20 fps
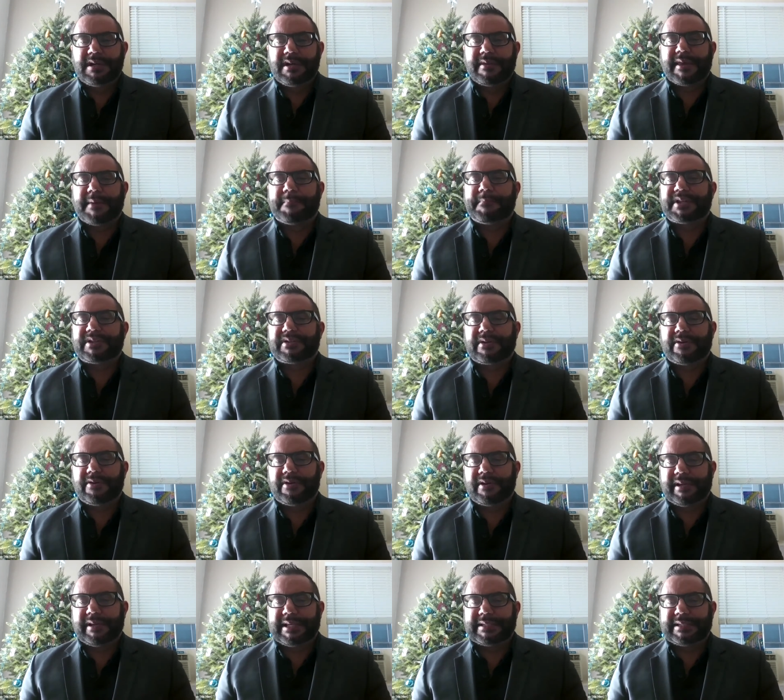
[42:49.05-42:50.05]
The
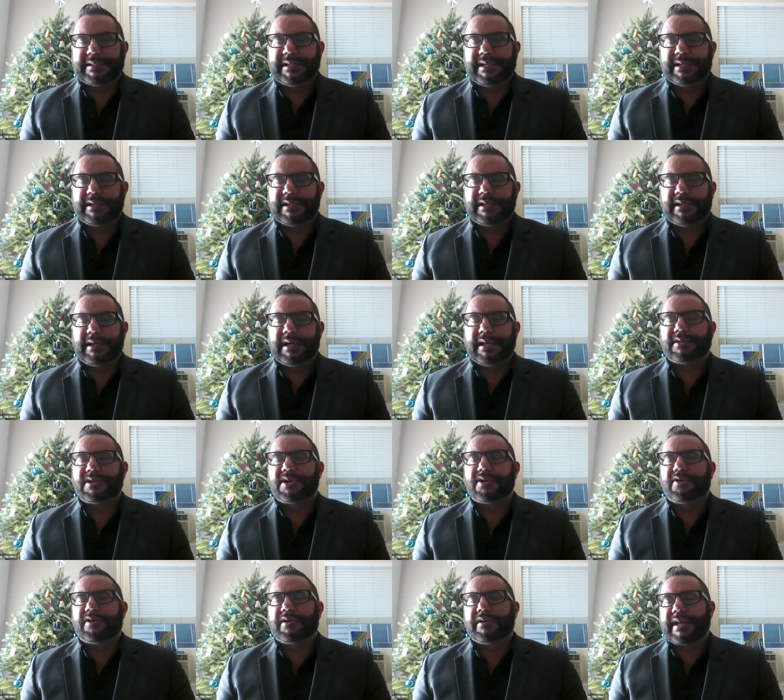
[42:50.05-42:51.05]
paternalistic,
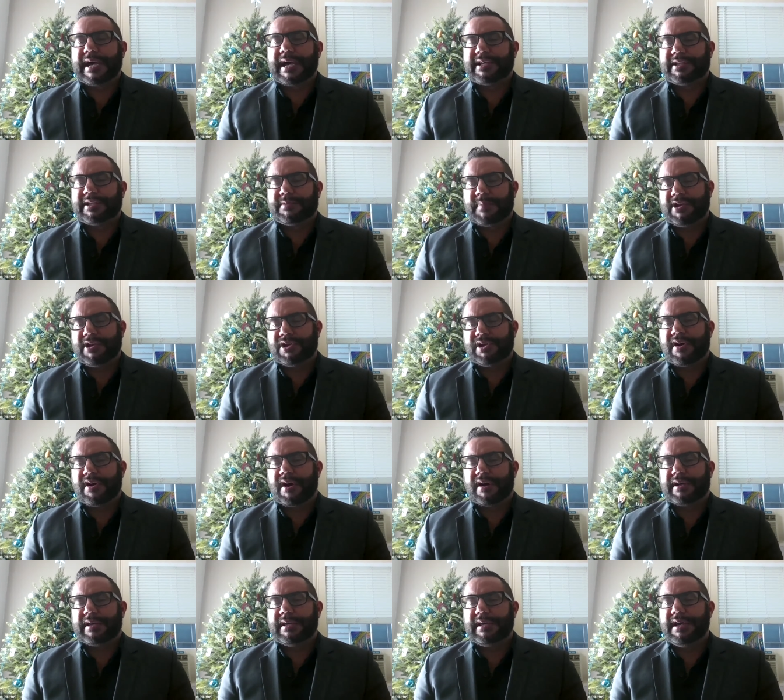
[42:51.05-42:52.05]
internalized
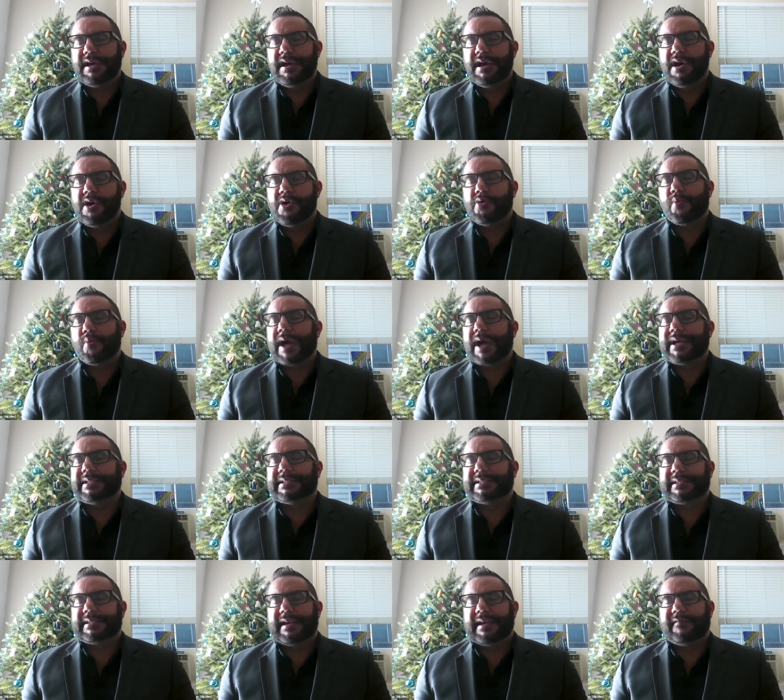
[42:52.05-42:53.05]
patriarchy, white
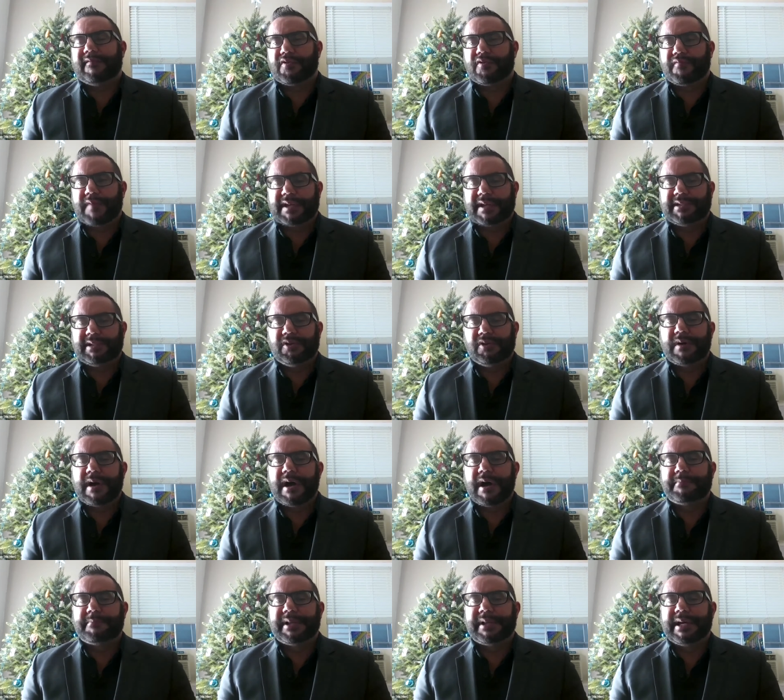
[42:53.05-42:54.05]
savior rescue
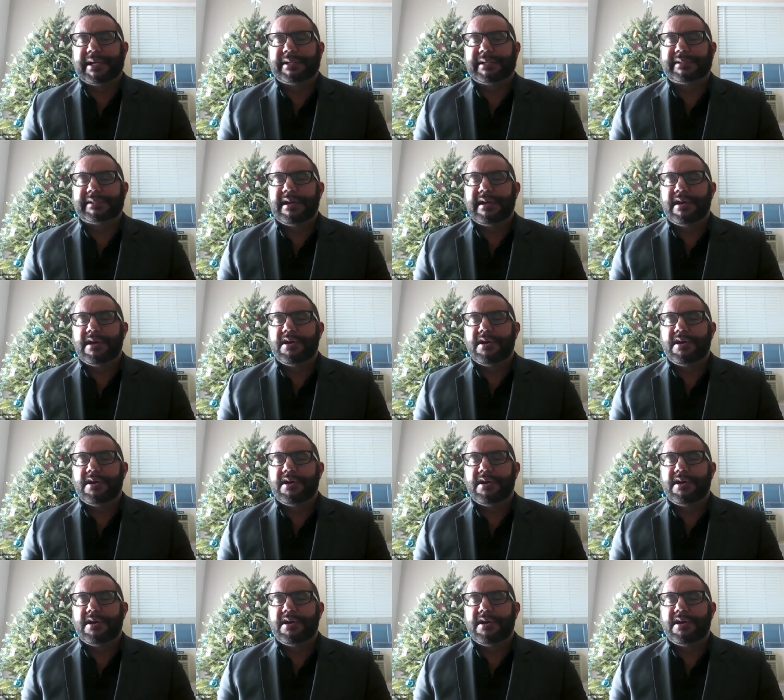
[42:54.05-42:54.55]
complex,